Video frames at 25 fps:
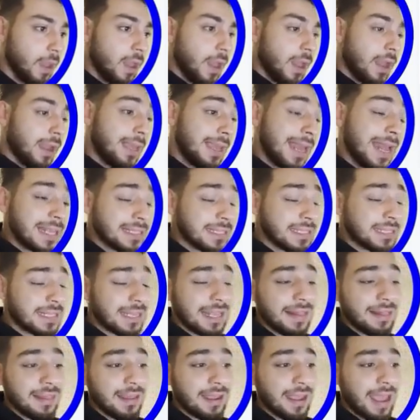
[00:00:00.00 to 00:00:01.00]
Next,
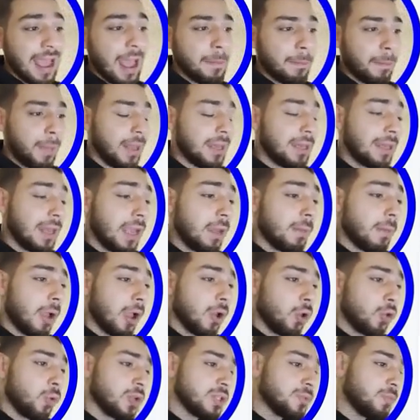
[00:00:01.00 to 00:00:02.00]
the campaign name, I
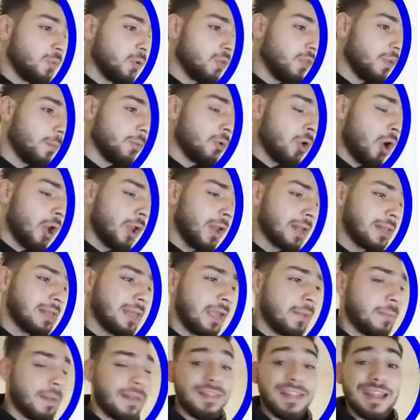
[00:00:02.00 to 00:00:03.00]
always put the product
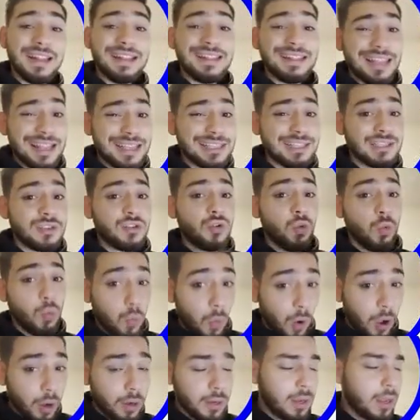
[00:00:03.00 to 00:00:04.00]
name and then test
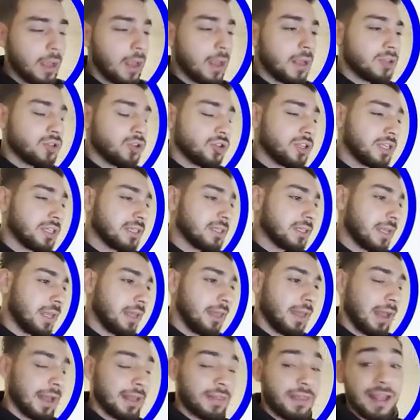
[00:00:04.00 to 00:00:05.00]
one. So just
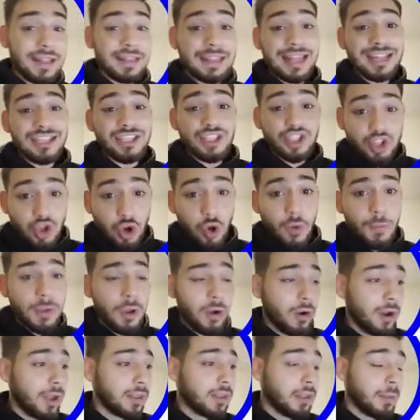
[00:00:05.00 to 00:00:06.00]
that can show me, all
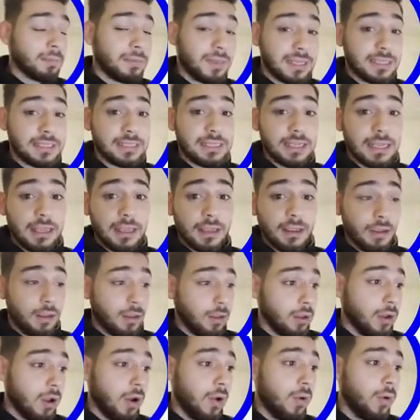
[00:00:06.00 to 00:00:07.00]
right, I'm testing,
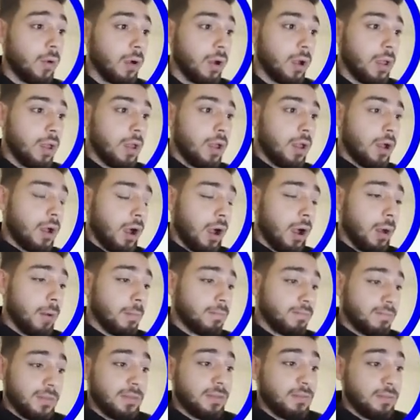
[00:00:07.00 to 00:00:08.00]

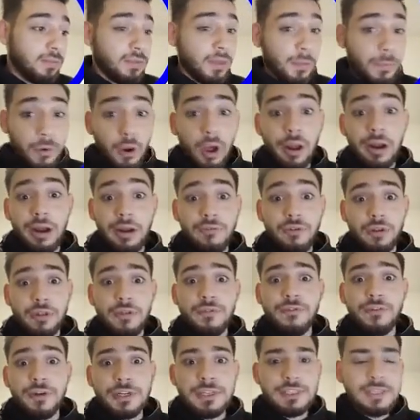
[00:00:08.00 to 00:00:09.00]
the product for the
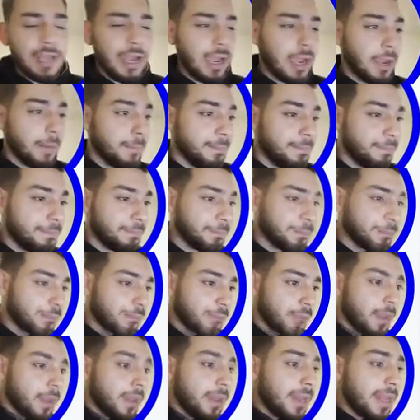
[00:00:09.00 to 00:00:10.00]
first time.
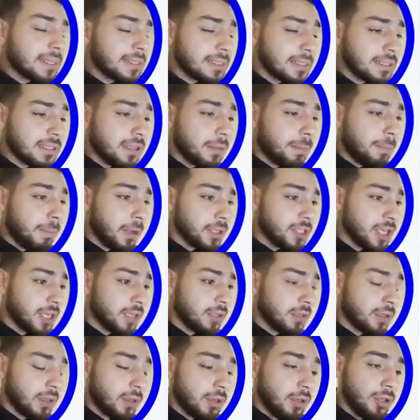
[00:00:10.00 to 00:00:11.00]
Next is the budget.
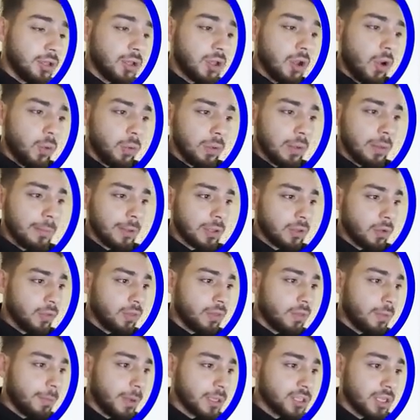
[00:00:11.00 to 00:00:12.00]
No limit on
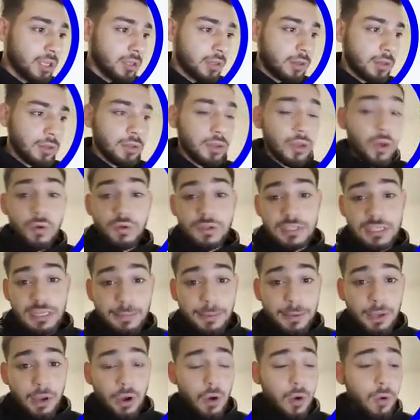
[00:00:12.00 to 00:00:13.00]
the budget, no
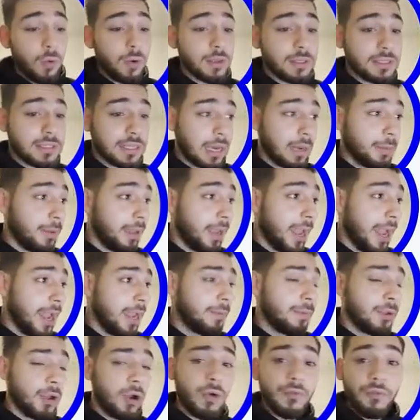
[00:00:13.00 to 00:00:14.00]
CBO. It's gonna be
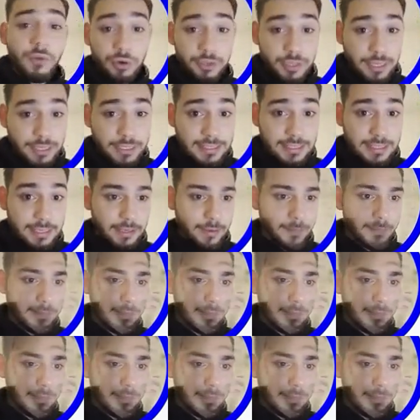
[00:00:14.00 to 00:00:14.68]
ABO for testing.